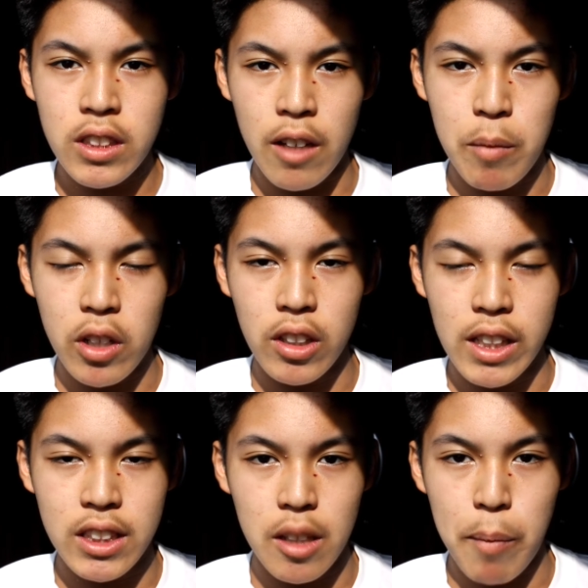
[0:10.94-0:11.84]
have been
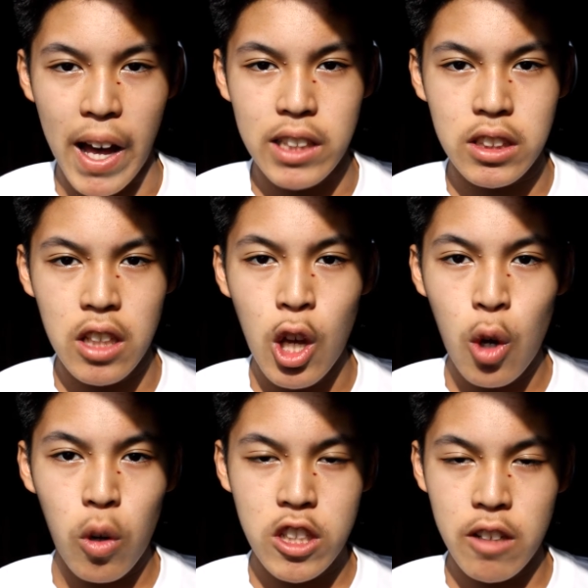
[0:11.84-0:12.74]
released in the past
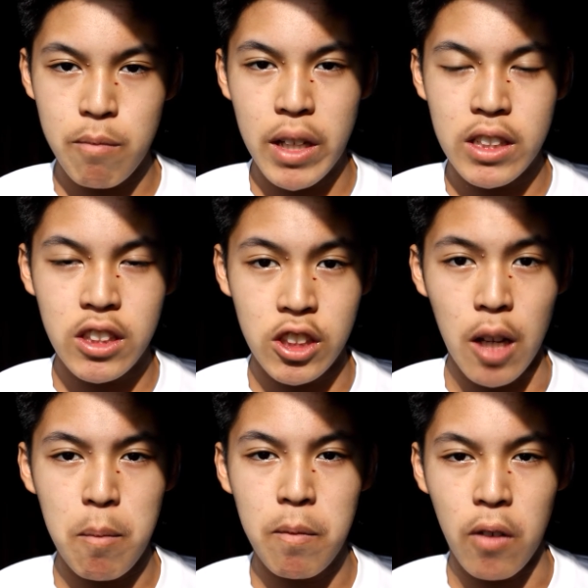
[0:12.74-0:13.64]
which have been
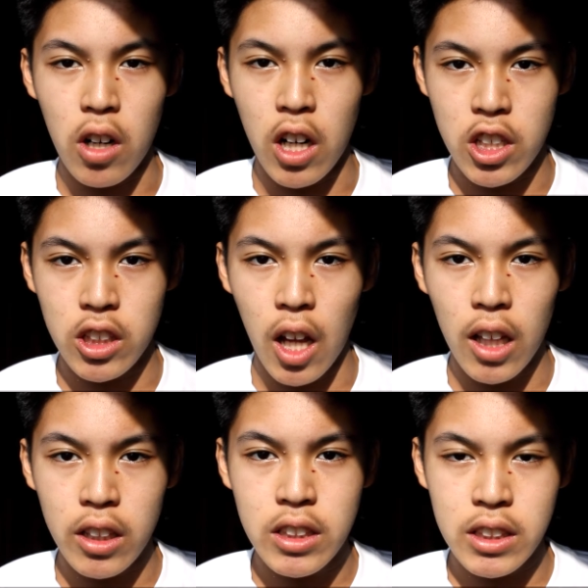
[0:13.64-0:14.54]
sub
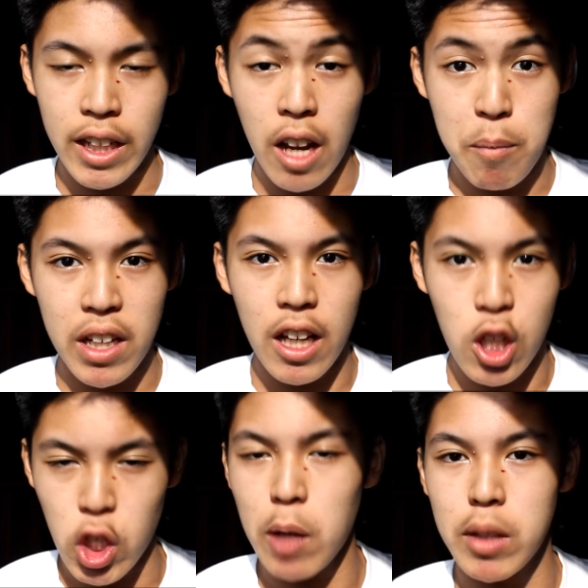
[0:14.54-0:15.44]
$400 and have been
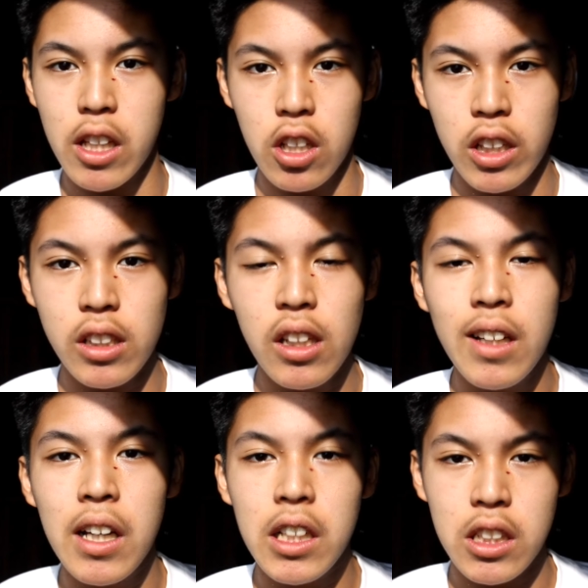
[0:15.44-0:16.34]
incredibly good,
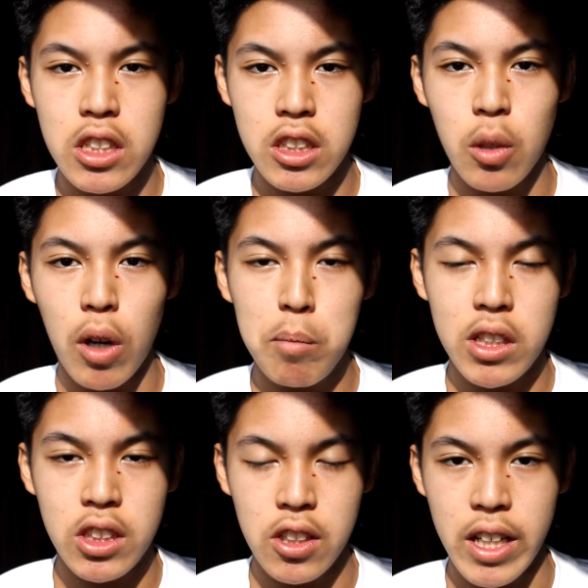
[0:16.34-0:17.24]
such as the
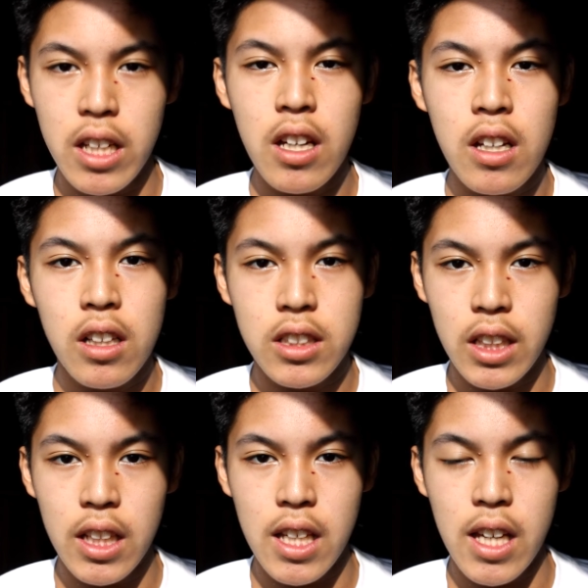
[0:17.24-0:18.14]
OnePlus 3, the
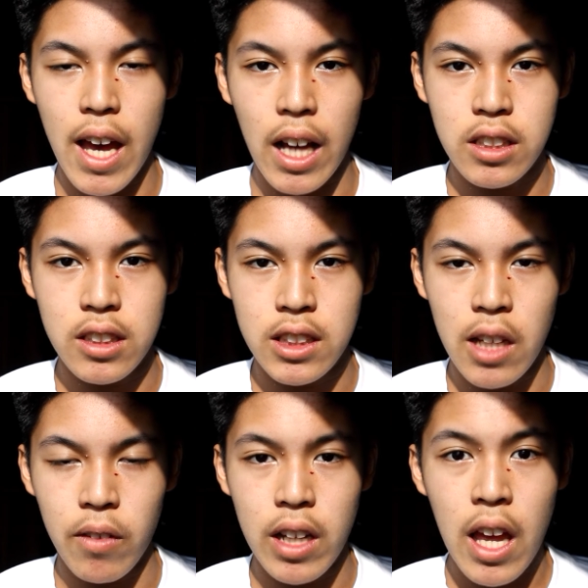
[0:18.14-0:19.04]
ZTE Accent
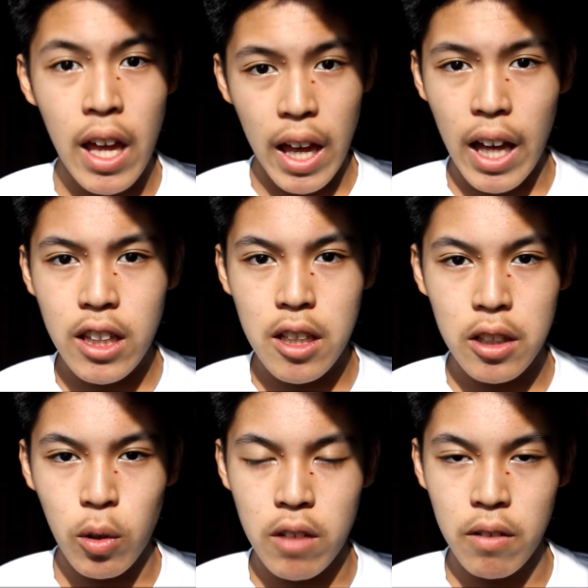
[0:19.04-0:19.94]
7, and the
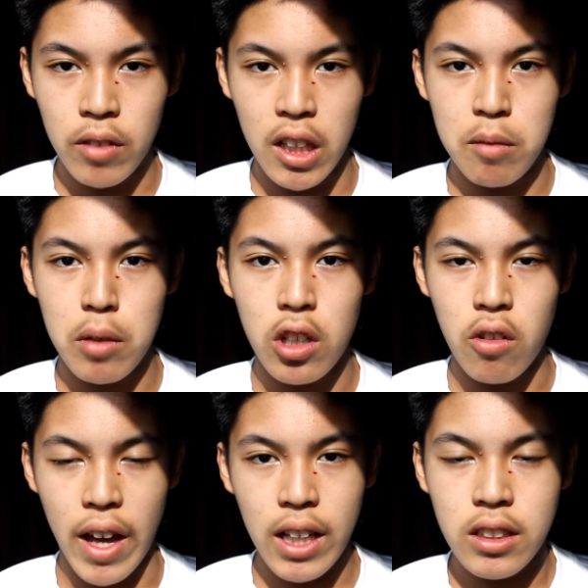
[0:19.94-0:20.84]
2015 Moto
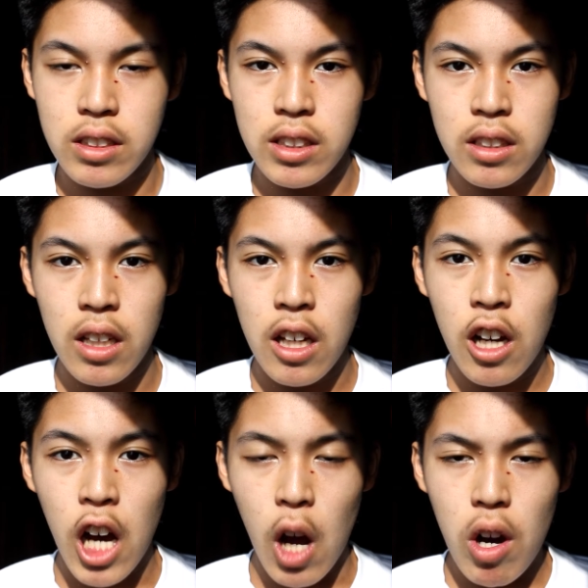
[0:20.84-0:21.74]
X.
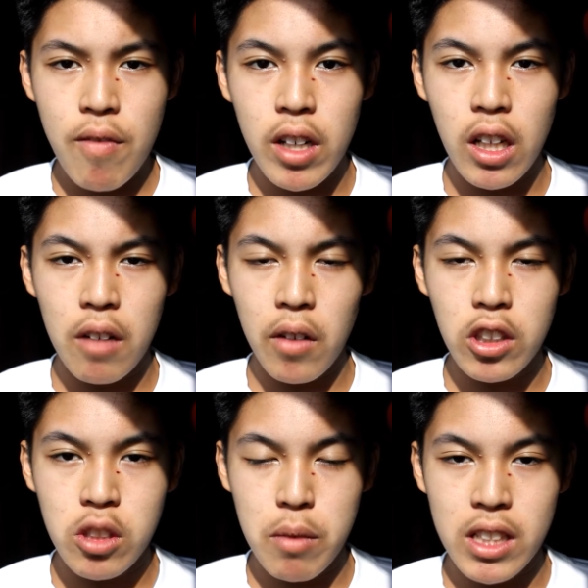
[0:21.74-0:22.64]
However, there have
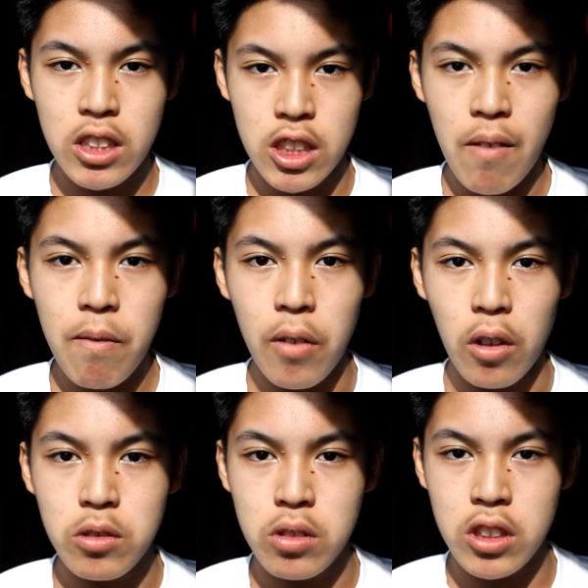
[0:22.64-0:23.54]
also been some
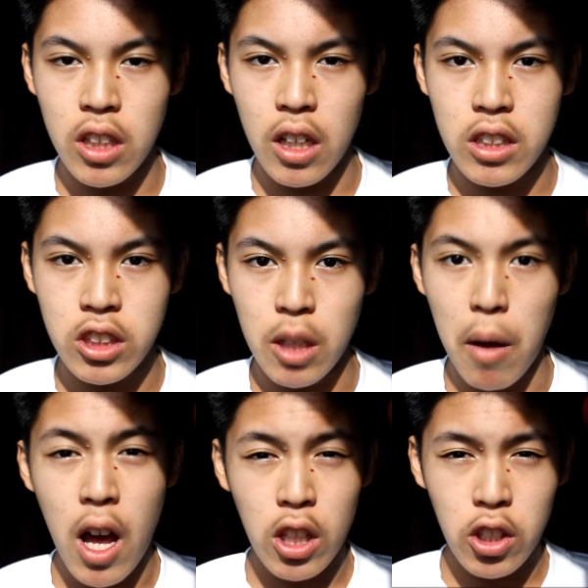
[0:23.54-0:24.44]
phones which are
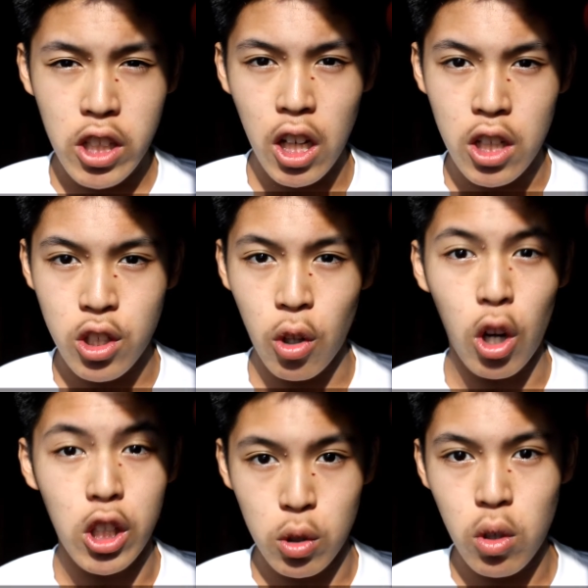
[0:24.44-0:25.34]
sub $300
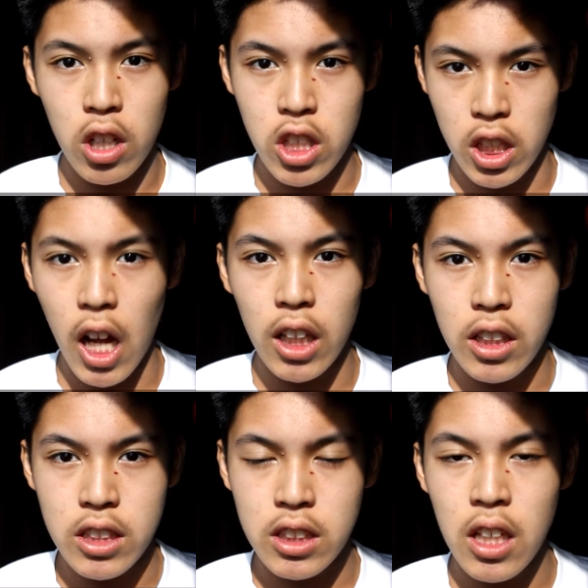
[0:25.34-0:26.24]
or
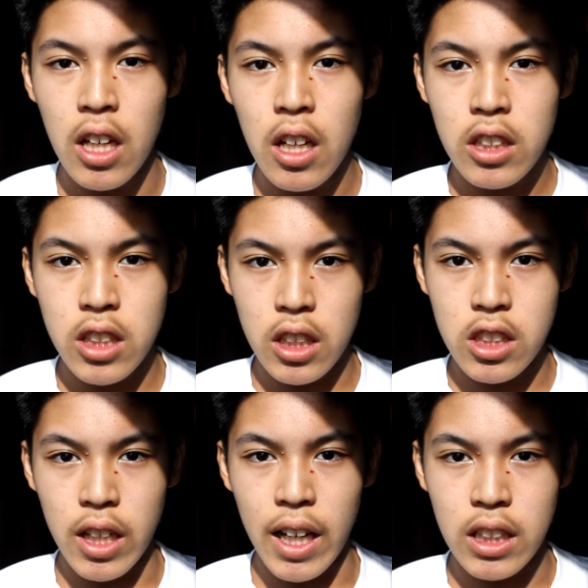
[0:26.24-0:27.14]
$200,
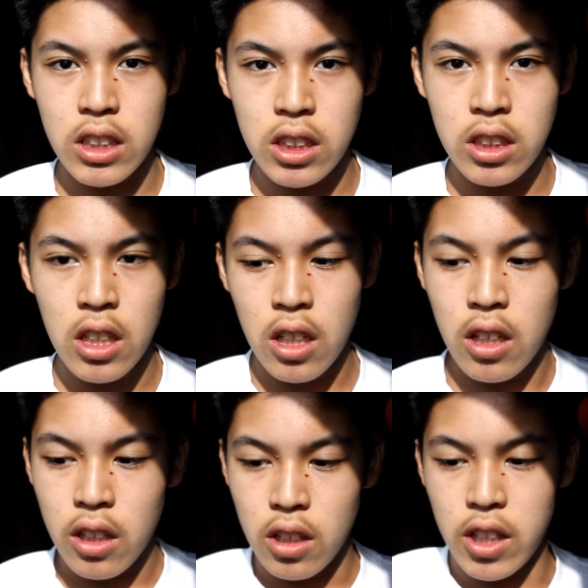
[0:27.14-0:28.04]
such as
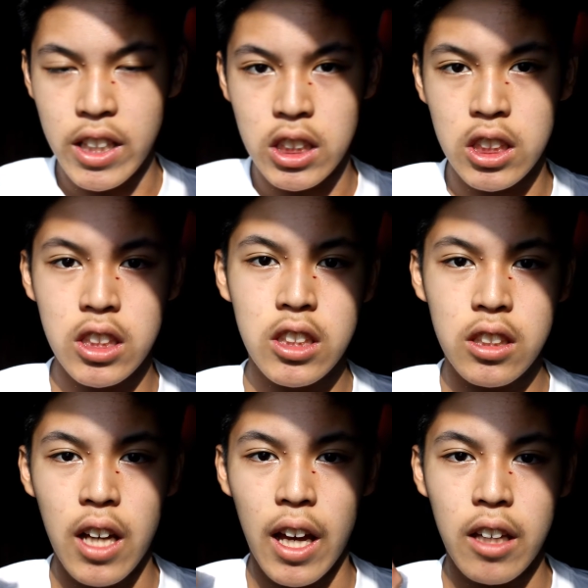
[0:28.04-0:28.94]
this
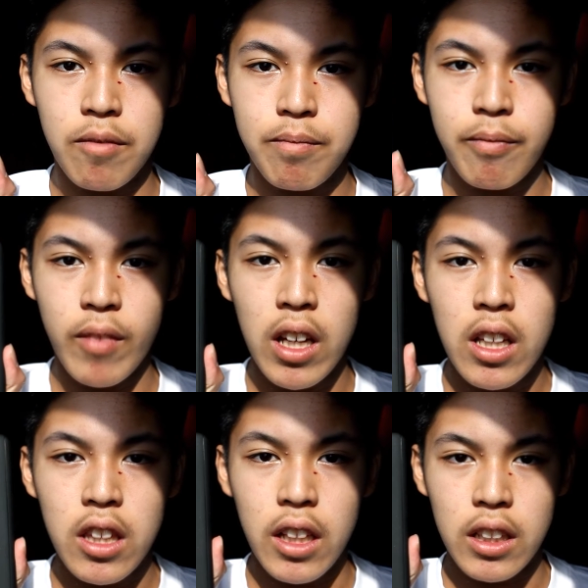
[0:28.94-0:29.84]
guy,
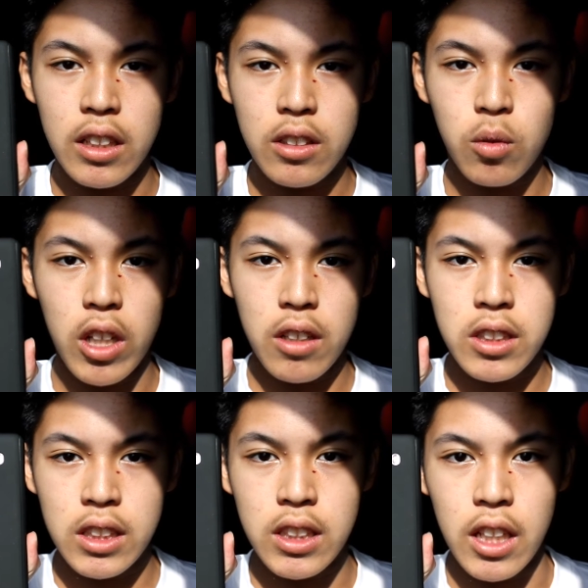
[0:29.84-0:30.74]
the
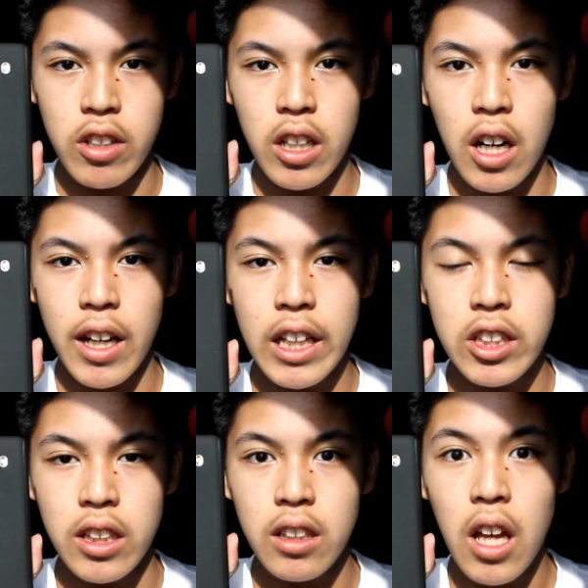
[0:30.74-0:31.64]
2016
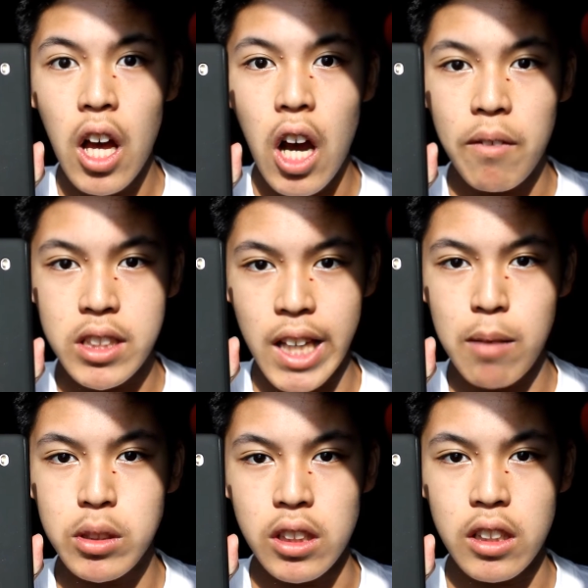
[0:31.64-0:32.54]
reincarnation of the
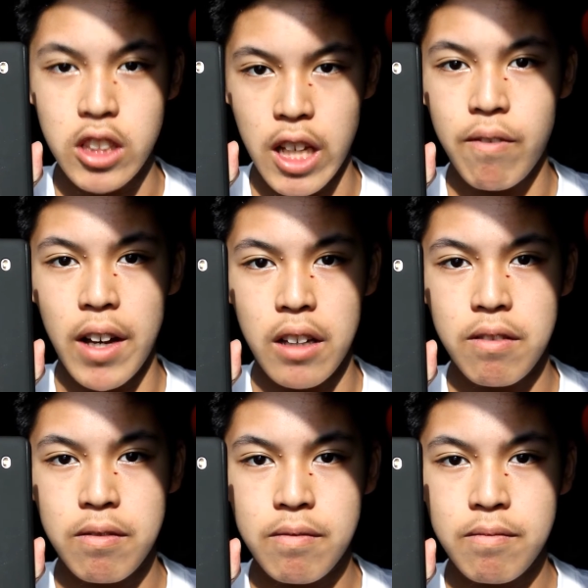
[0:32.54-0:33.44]
Samsung J5.